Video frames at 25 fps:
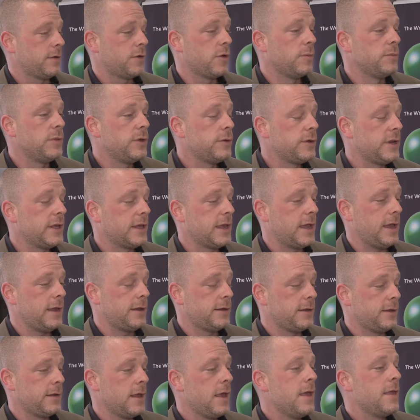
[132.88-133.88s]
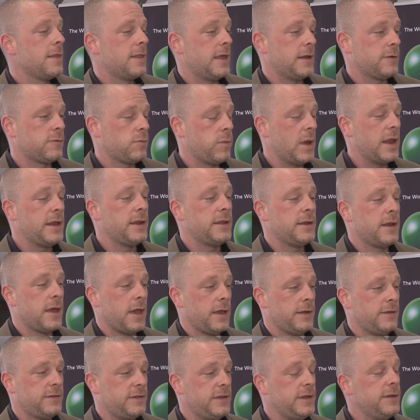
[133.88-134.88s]
communicated that
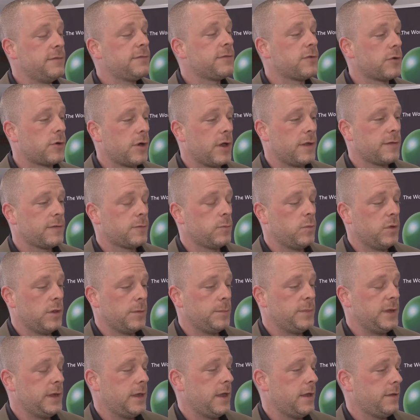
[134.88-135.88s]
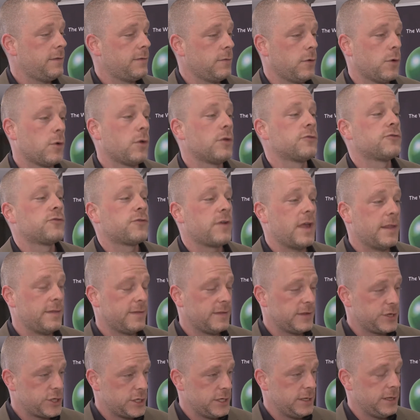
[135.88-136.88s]
2019 for us will be a so-called
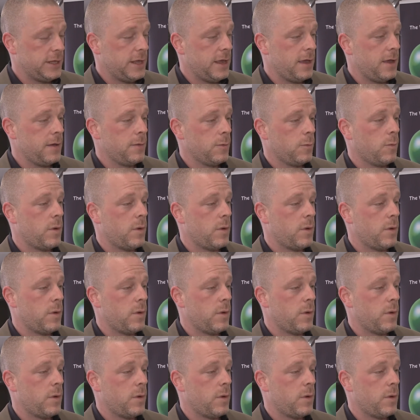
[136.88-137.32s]
transition year,